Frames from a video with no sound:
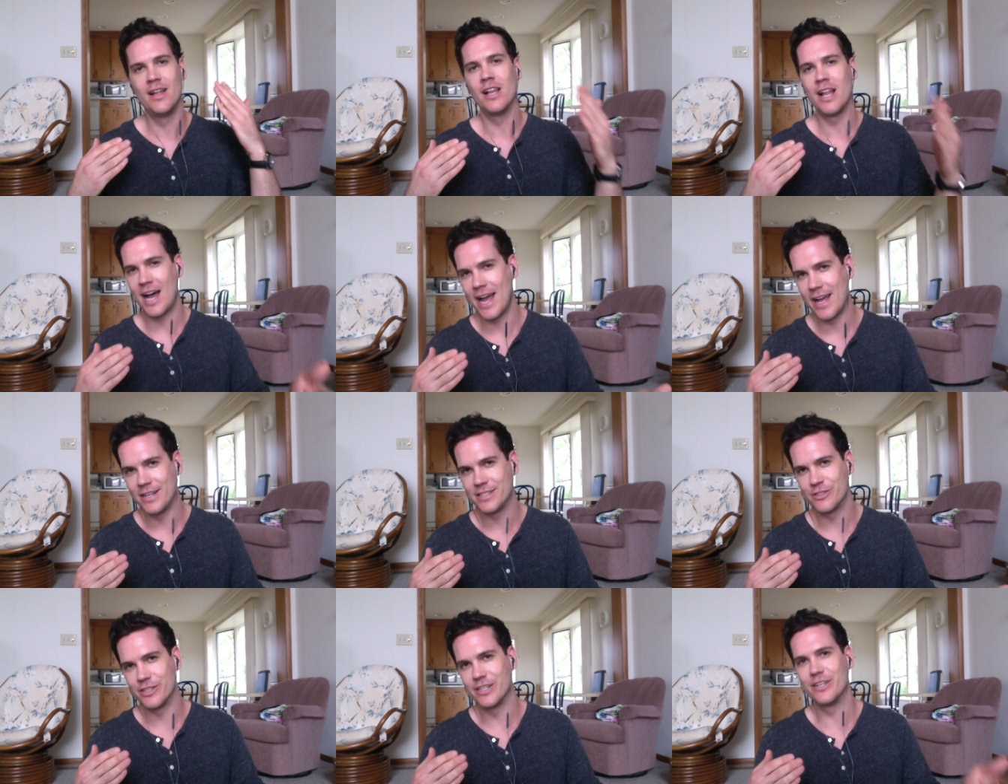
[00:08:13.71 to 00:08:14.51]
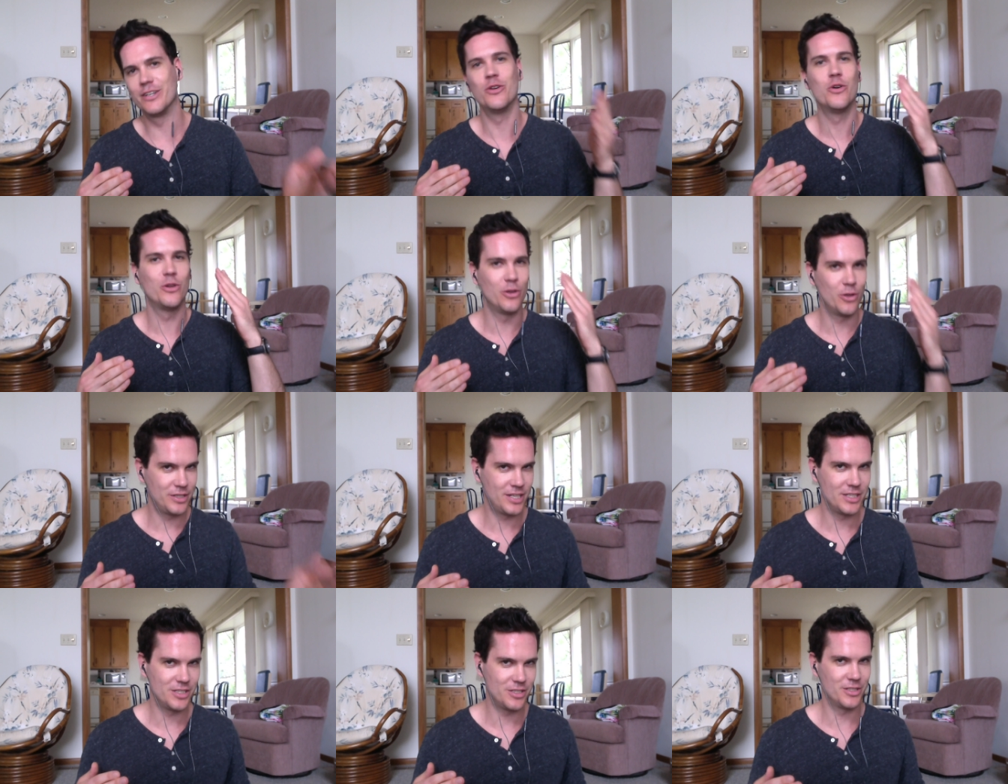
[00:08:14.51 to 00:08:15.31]
high estrogen, low
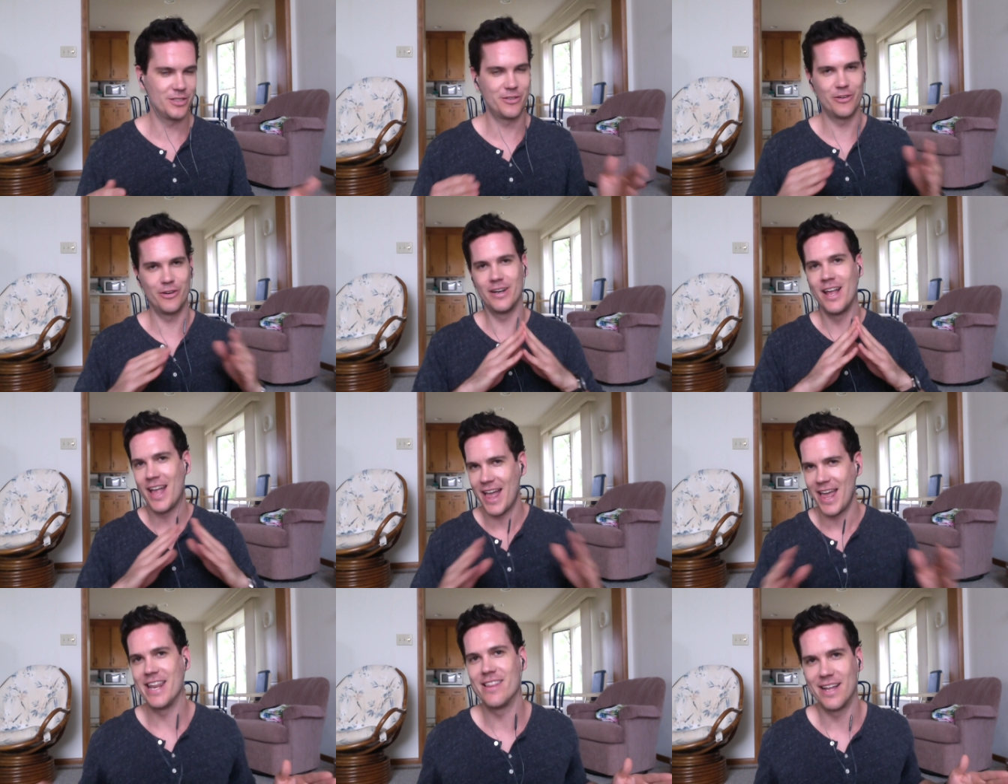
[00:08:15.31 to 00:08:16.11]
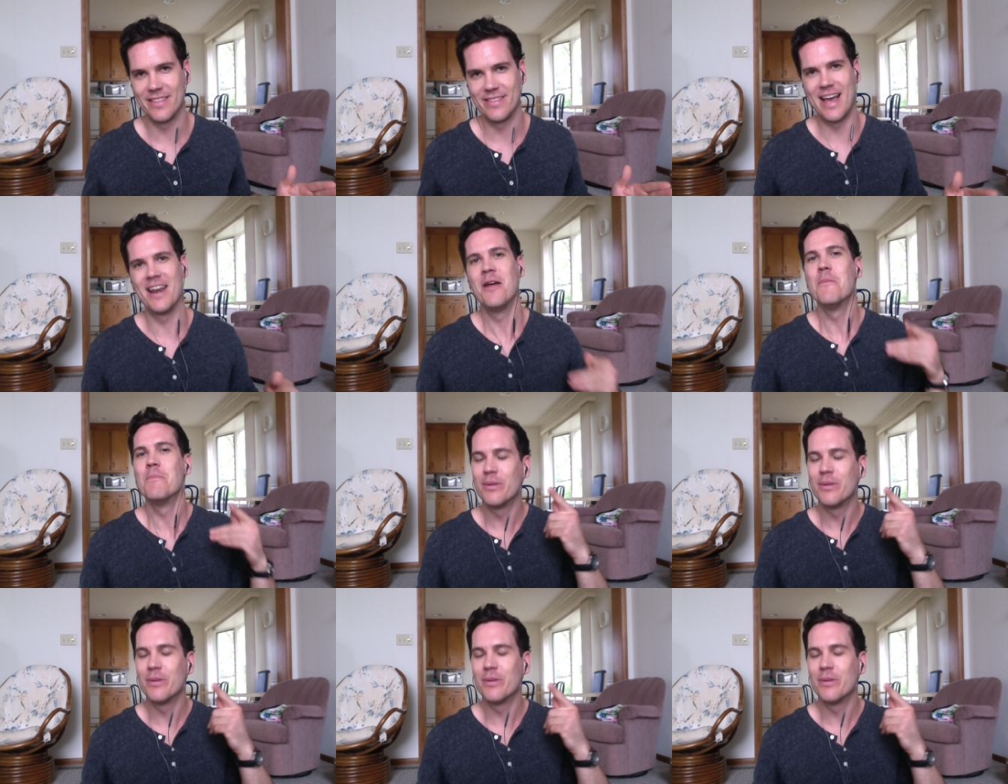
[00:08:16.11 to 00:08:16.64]
testosterone, anything like that.